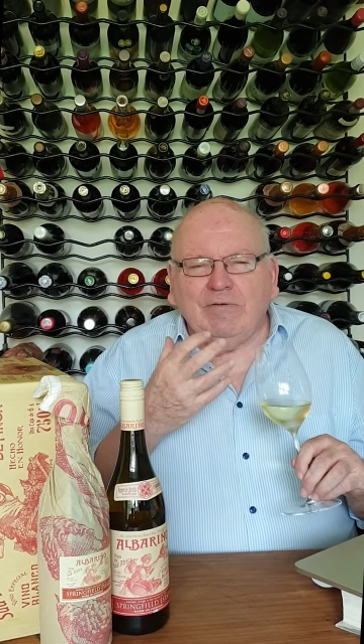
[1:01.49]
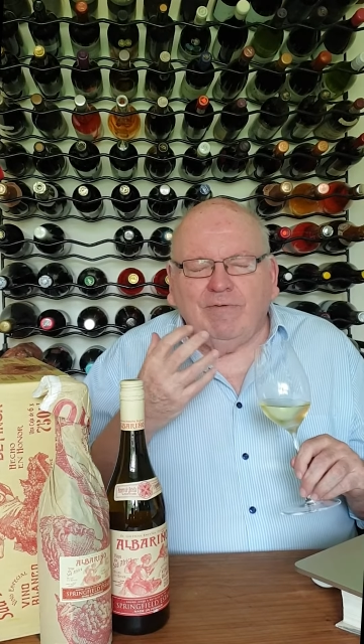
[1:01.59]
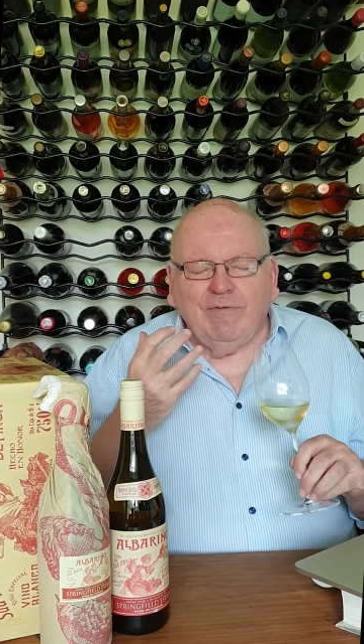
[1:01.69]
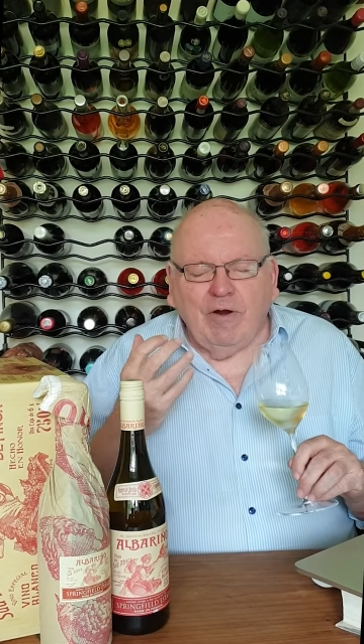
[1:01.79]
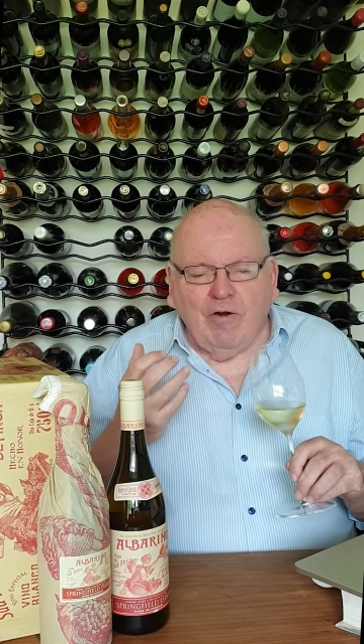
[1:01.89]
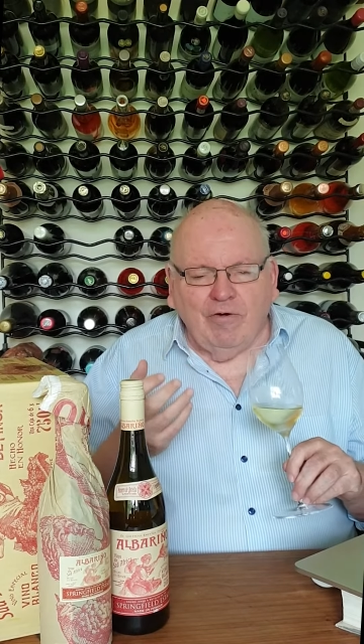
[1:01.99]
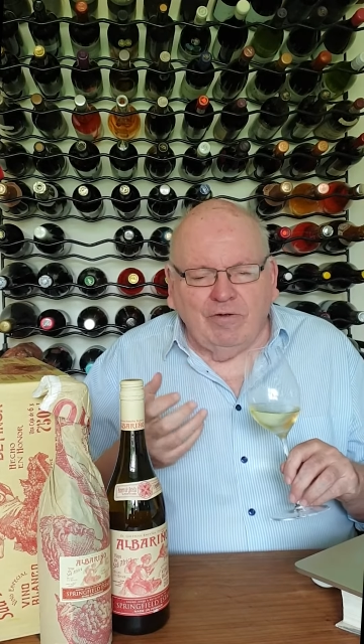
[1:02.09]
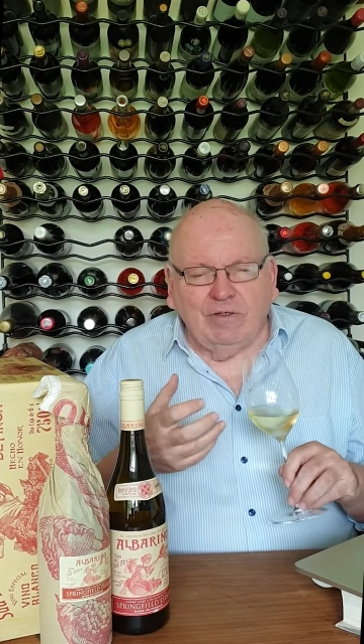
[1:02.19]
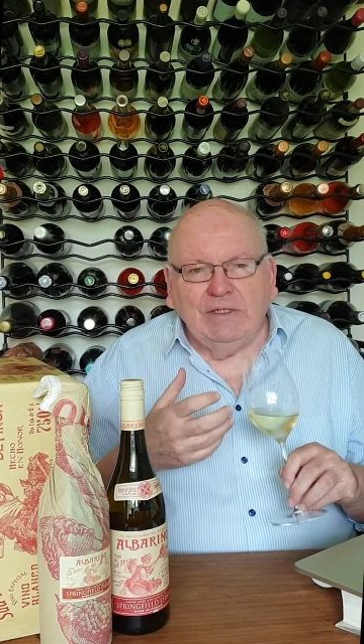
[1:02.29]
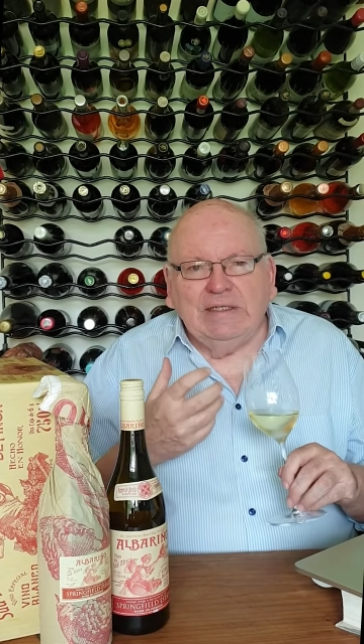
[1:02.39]
of
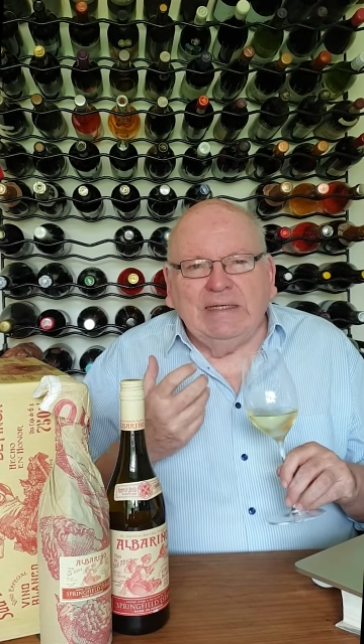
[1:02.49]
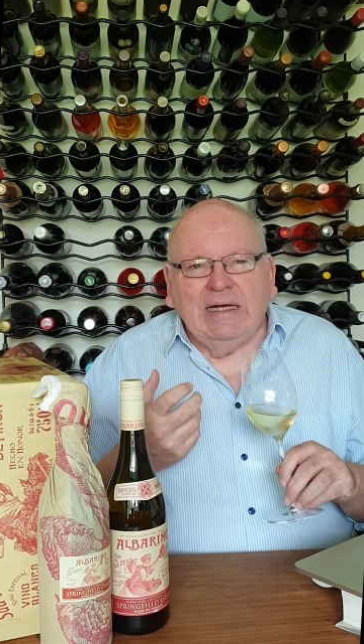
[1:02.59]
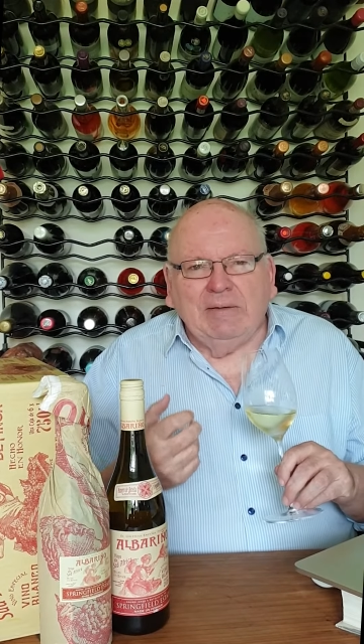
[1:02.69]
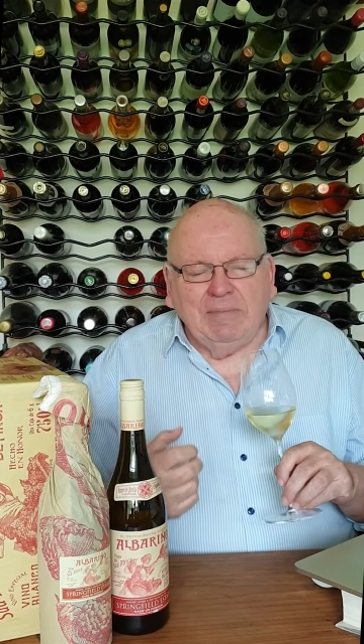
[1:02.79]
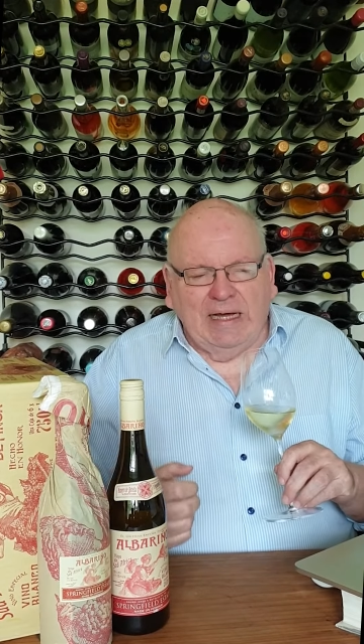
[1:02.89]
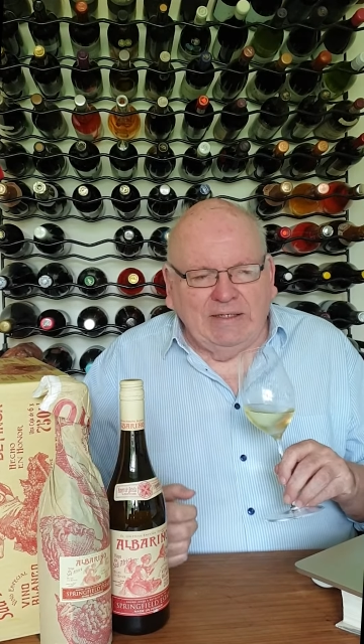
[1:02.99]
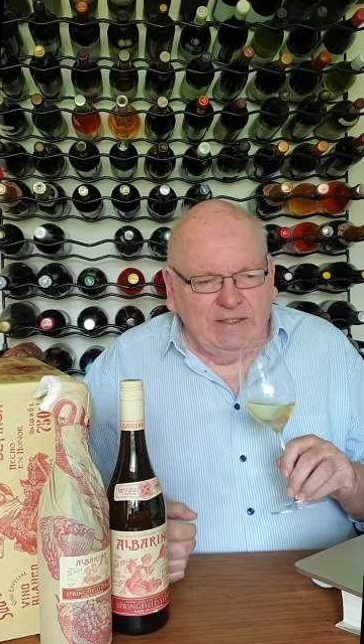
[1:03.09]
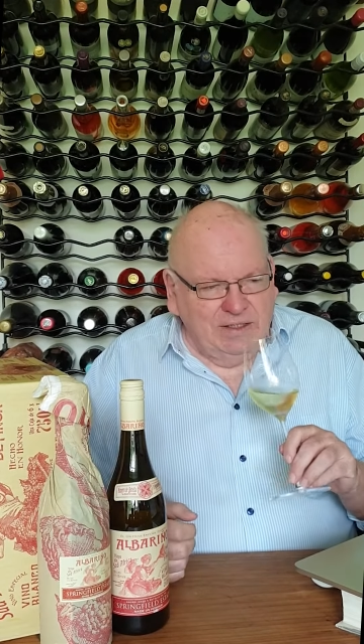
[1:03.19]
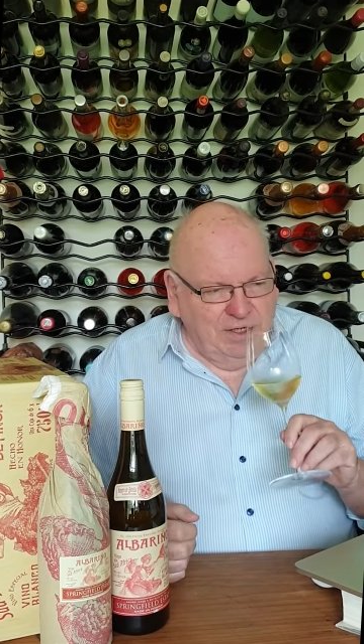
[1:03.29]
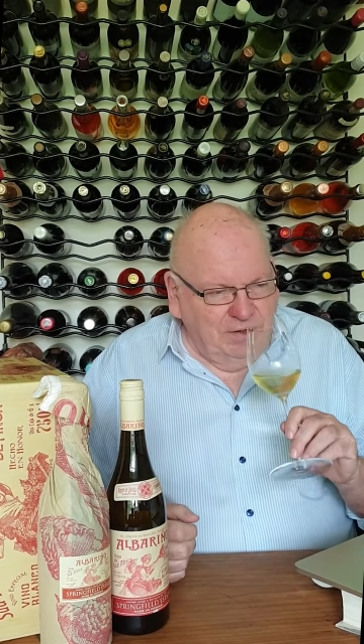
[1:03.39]
floral um,
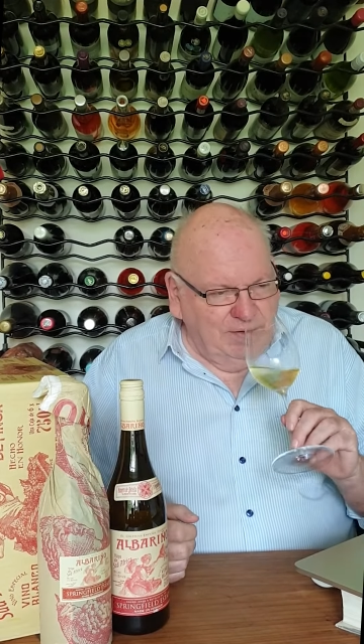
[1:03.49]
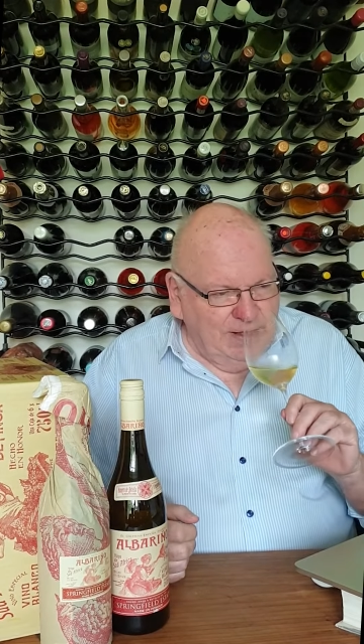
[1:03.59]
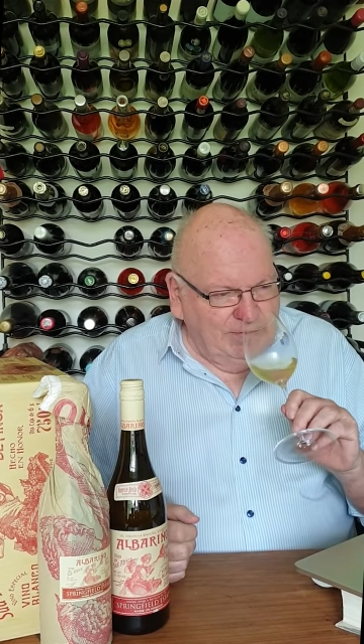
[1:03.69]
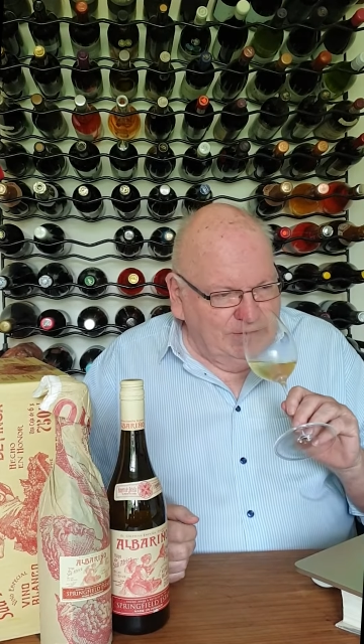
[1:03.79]
undertone there